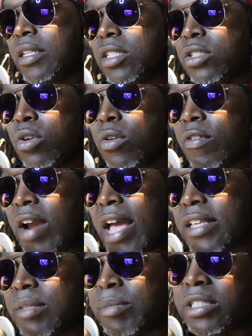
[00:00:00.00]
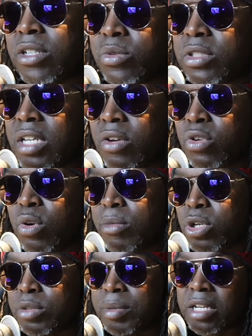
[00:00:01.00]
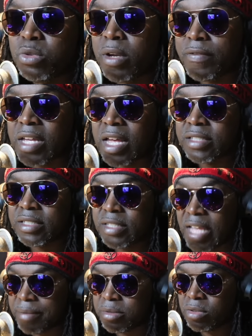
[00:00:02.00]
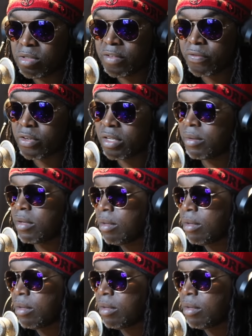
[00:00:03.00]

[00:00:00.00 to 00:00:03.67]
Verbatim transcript: Just don't harass them. I don't sell no merch, but I do have content absolutely free.